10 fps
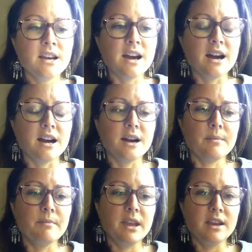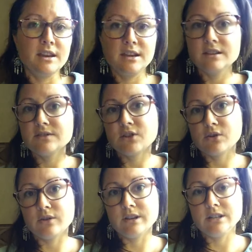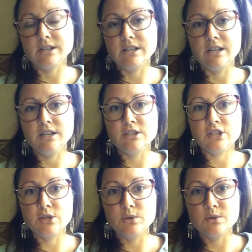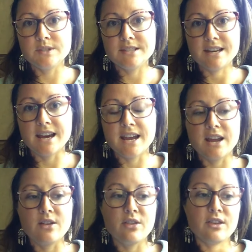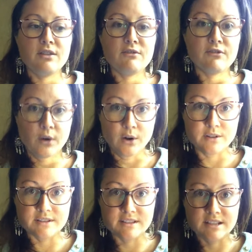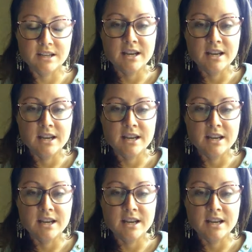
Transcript: Um, it is currently Tuesday the 1st.